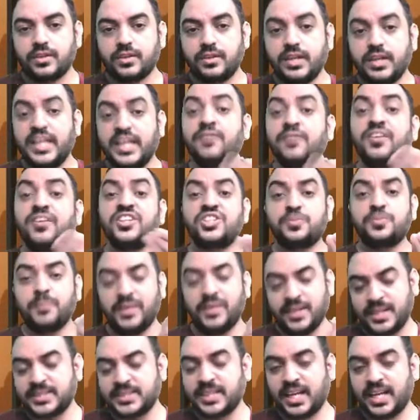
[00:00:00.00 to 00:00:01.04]

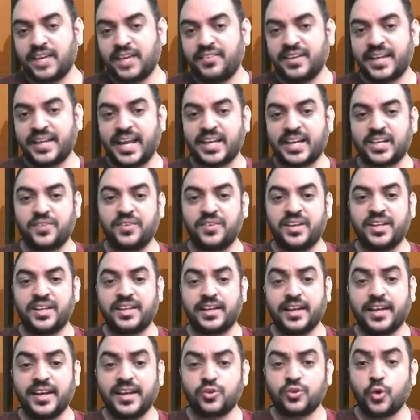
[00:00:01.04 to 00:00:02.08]
investment is relevant activity,
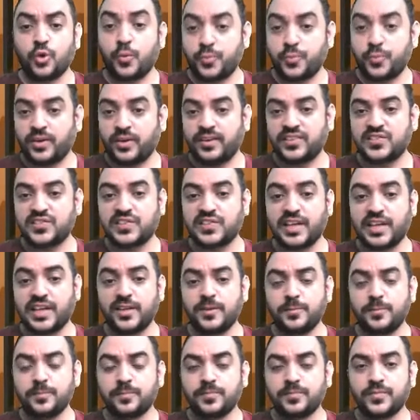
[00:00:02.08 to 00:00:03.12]
correct? Hope you understand.
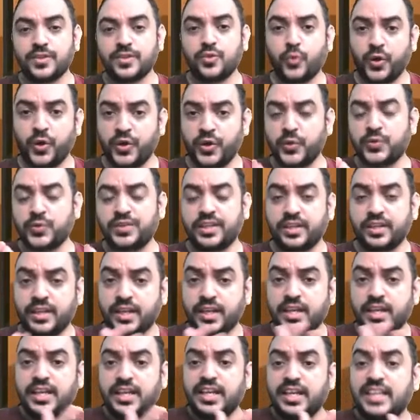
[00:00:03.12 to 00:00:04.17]
What do you think?
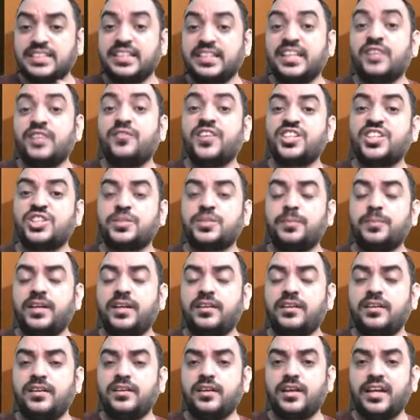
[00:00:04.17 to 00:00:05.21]
Is
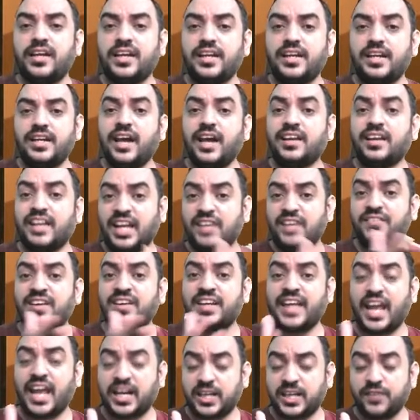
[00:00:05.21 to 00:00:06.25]
investment a relevant
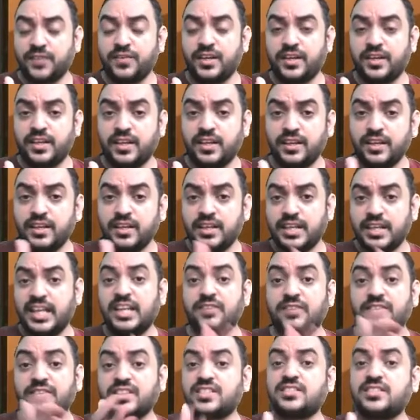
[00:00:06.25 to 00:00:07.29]
activity,
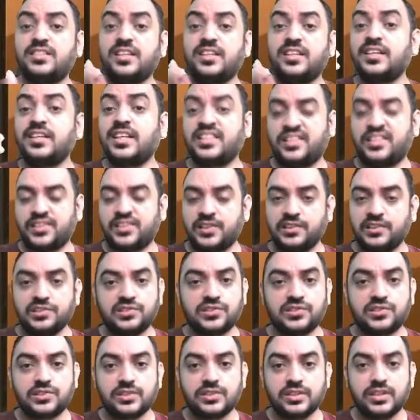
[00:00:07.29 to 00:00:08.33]
investing
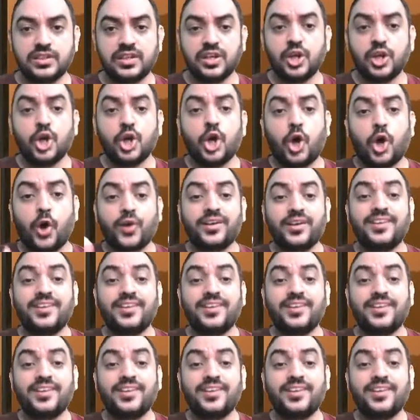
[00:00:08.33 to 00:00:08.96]
decisions? Or